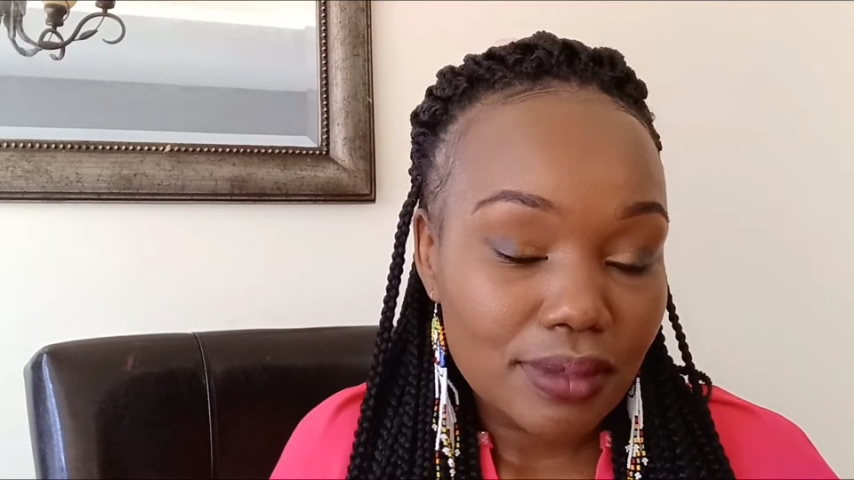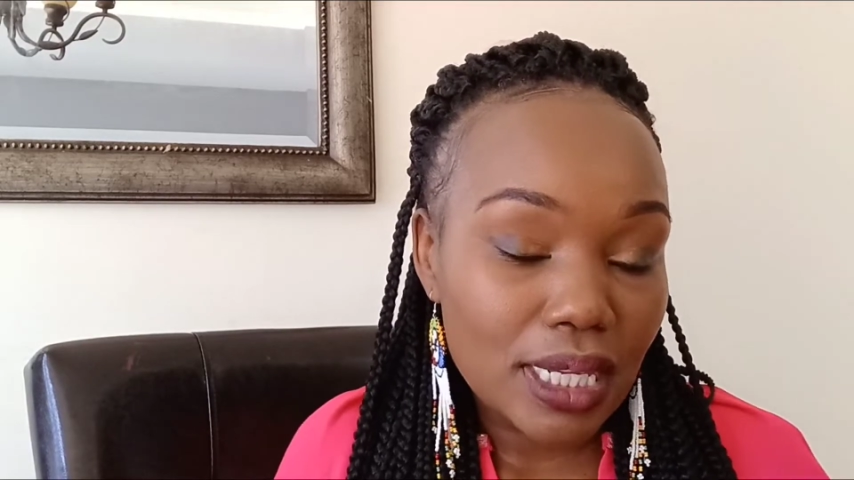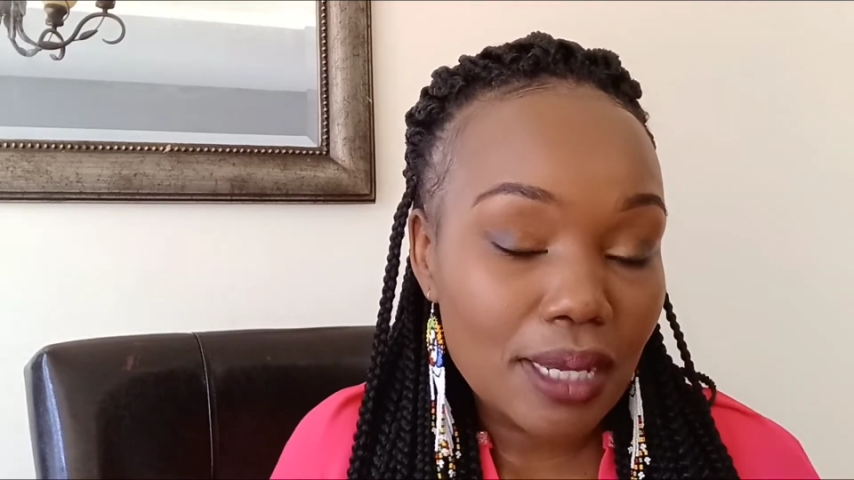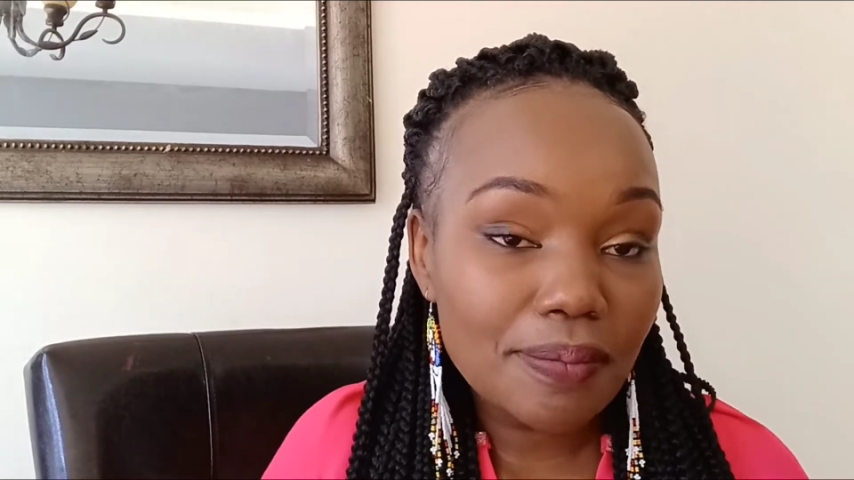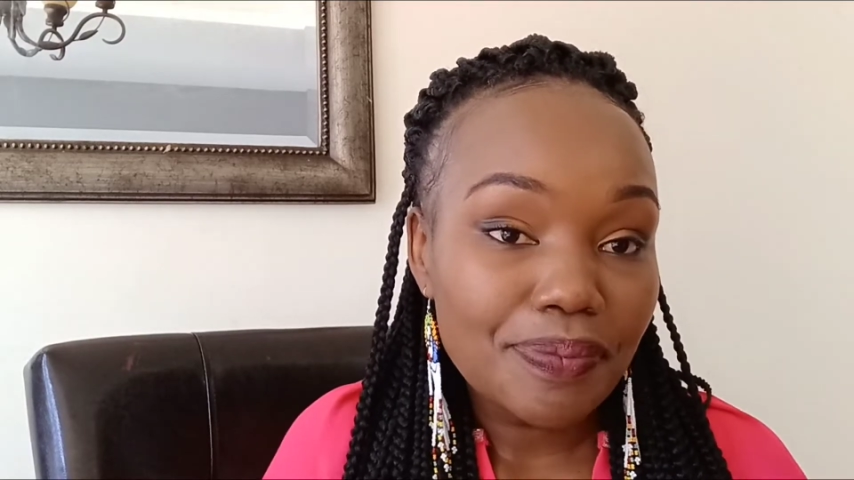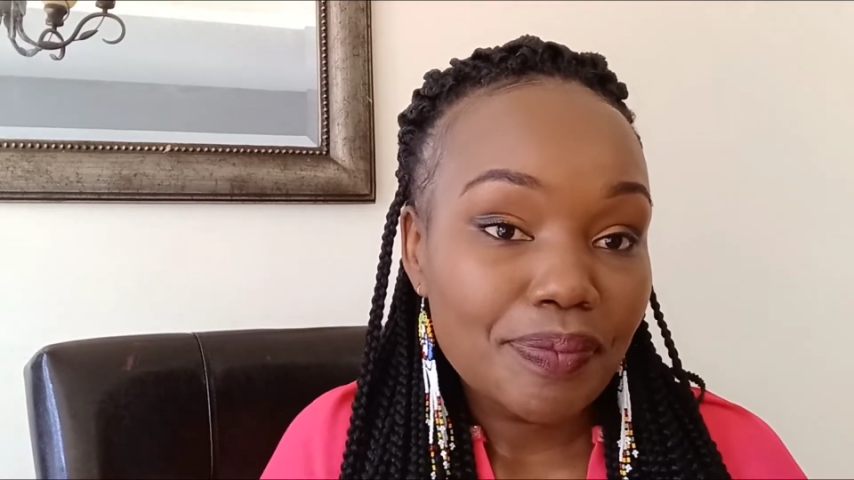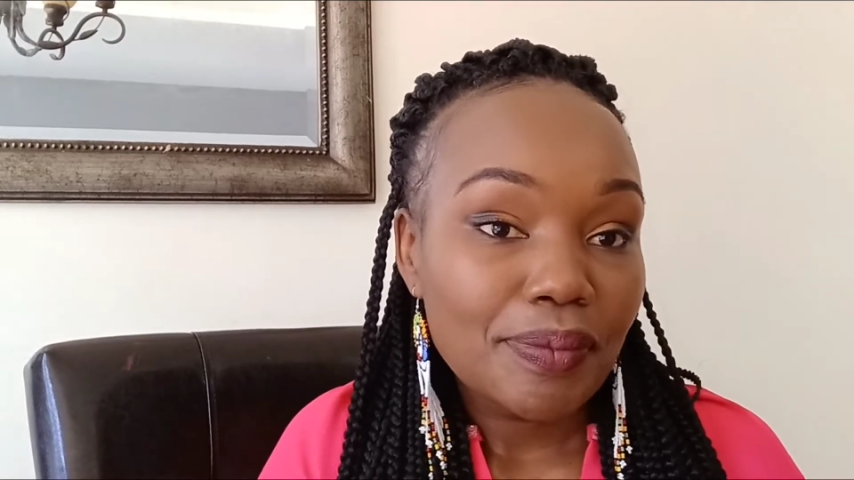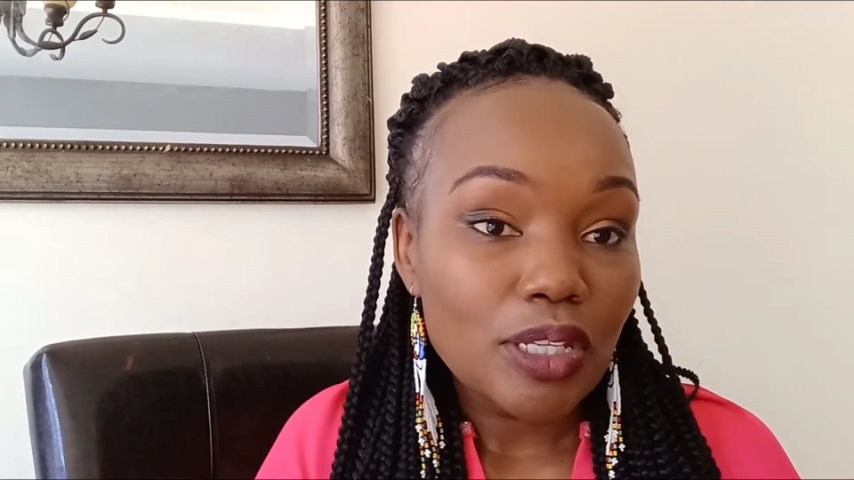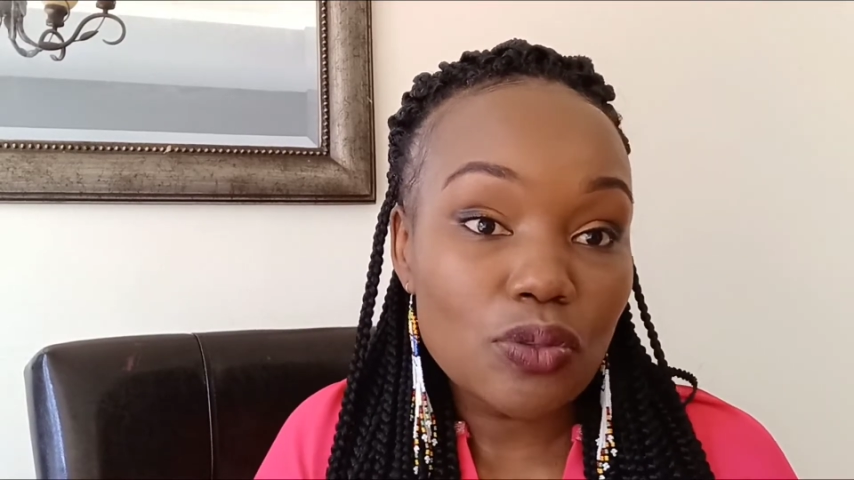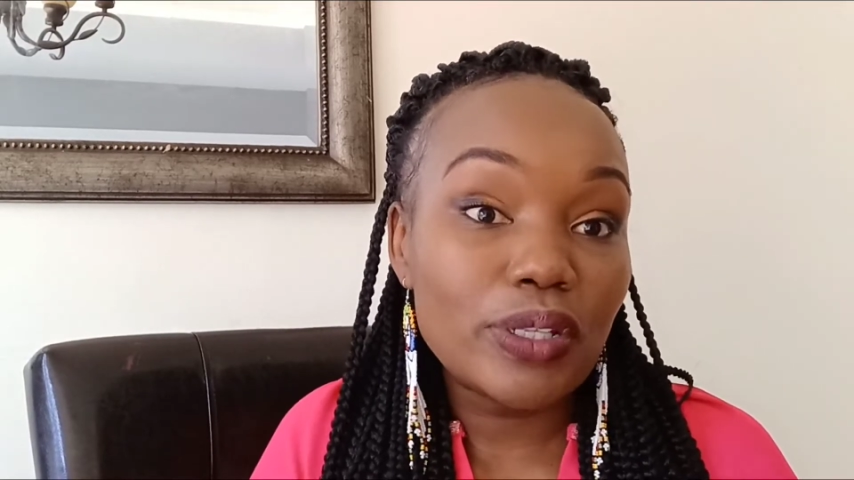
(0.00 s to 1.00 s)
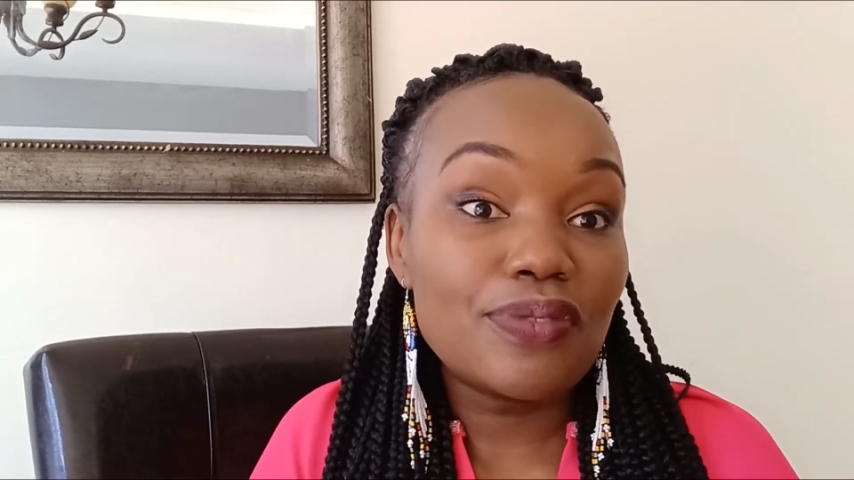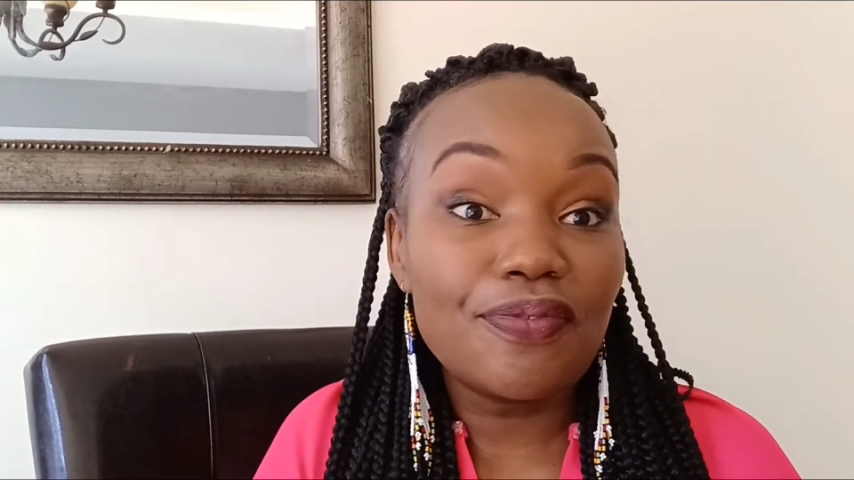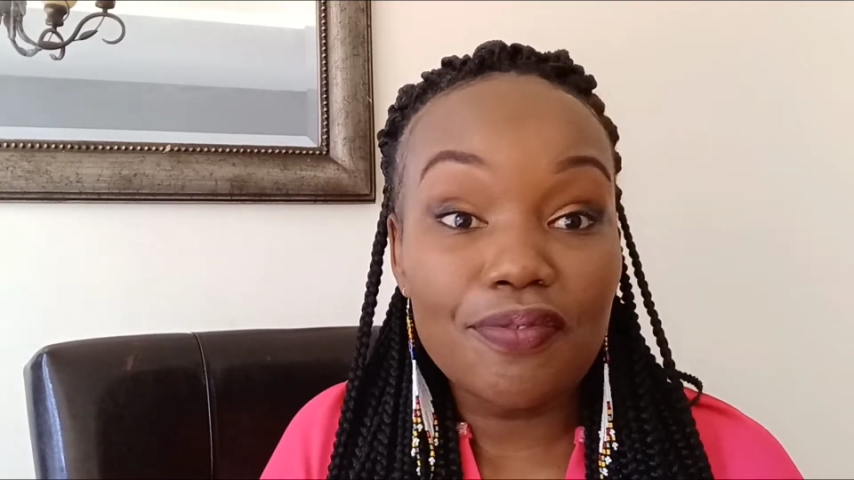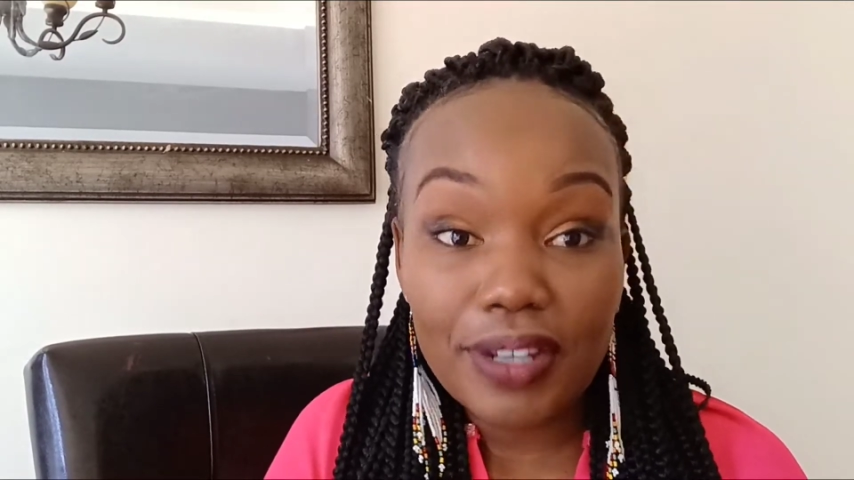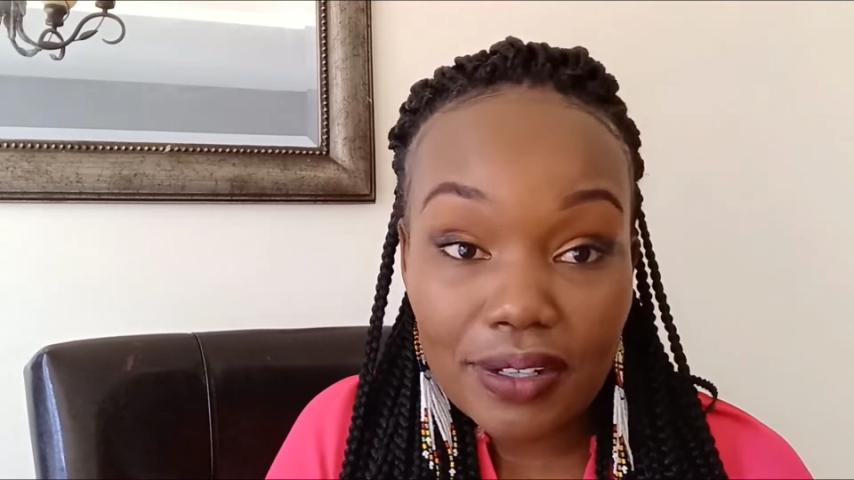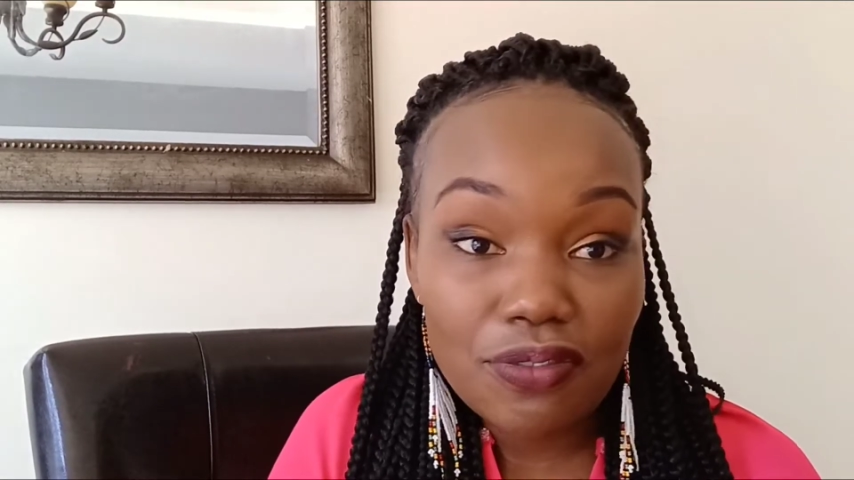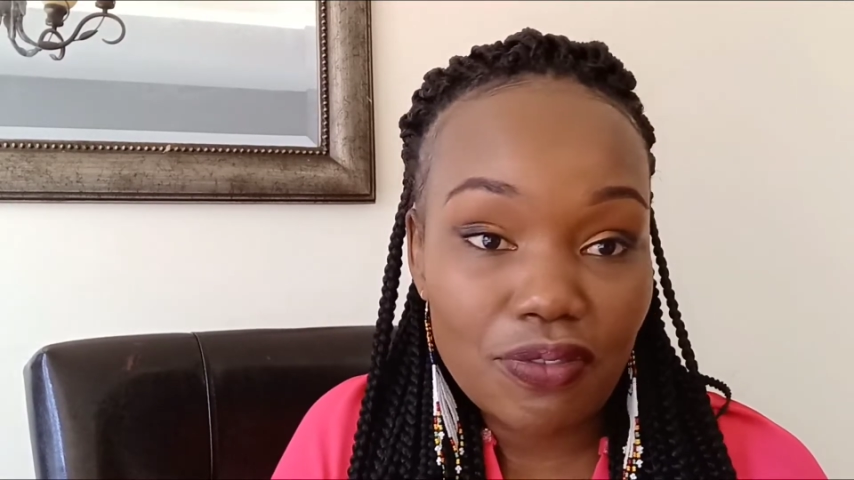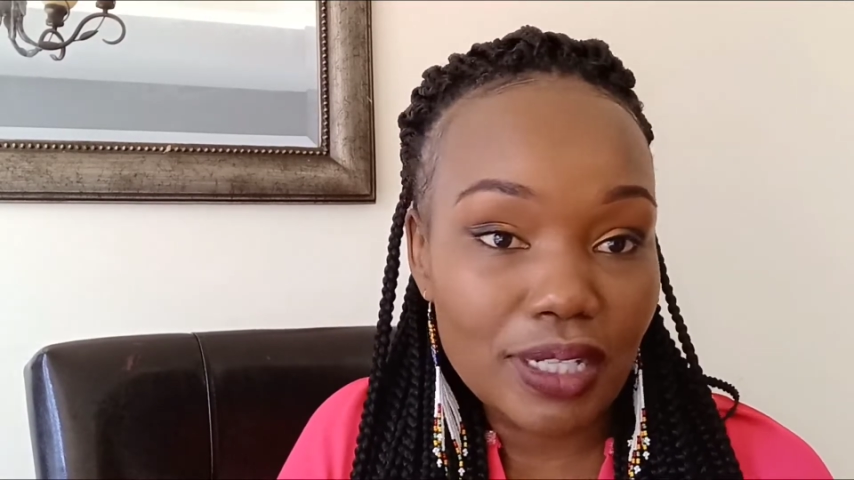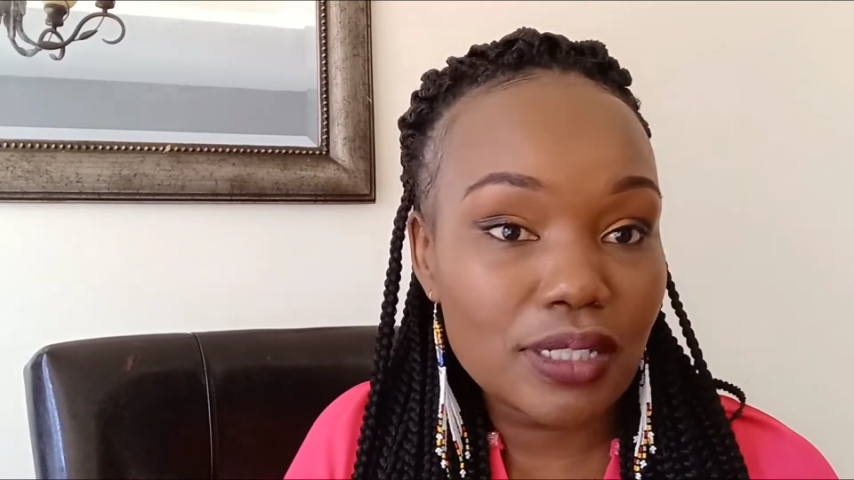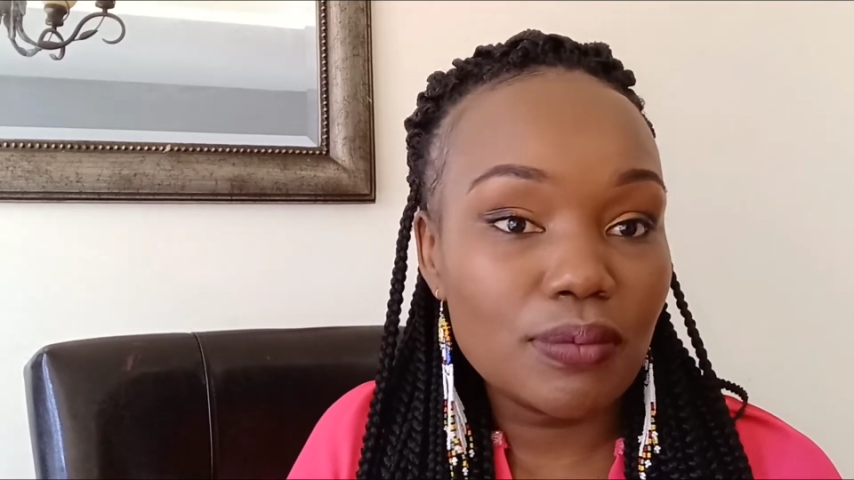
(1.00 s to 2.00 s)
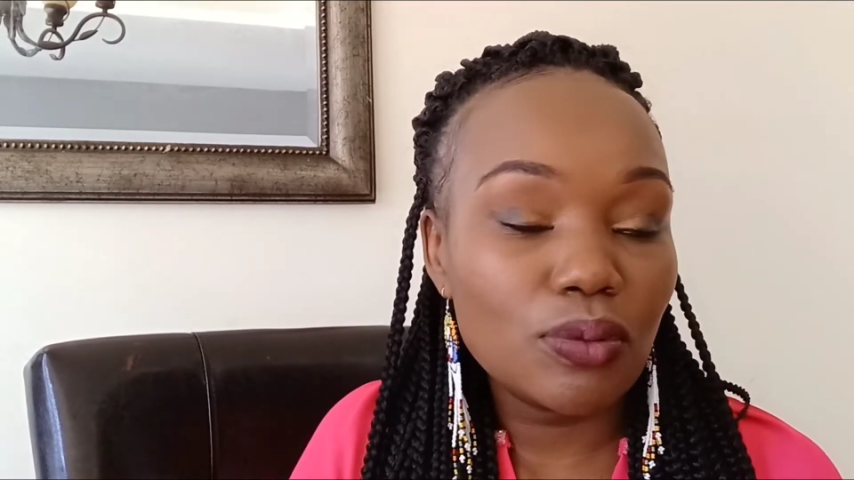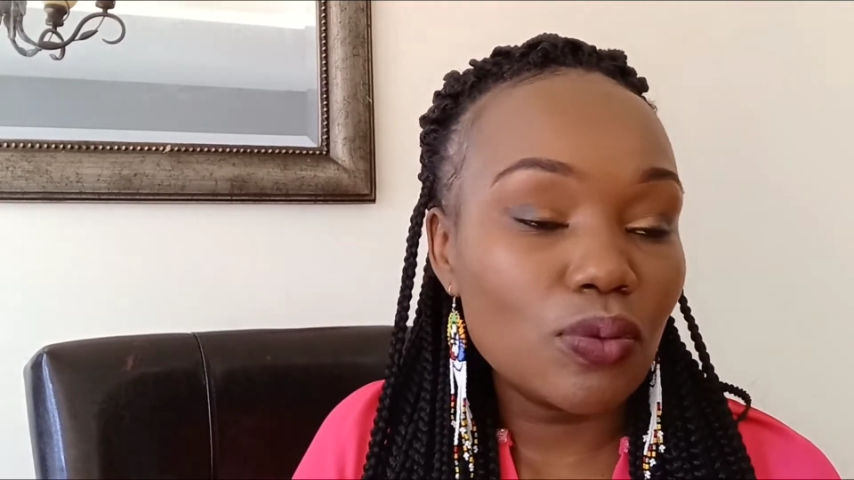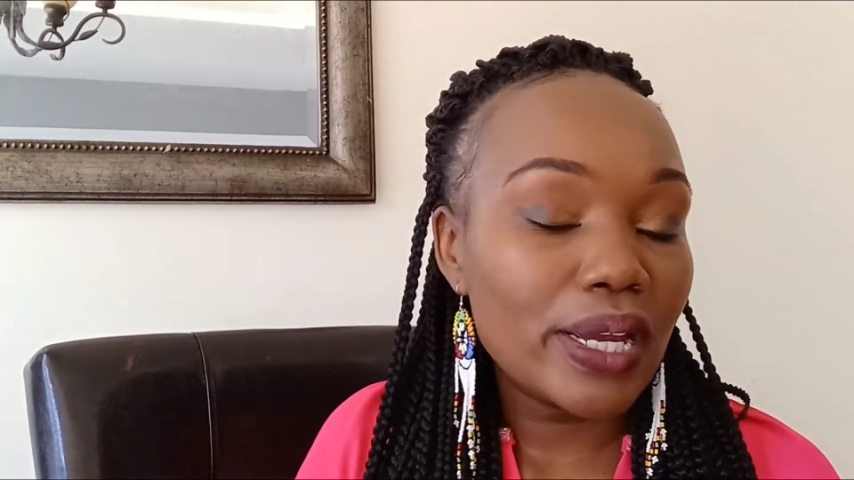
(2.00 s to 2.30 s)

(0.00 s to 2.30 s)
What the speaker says: Yeah, so it's very flexible,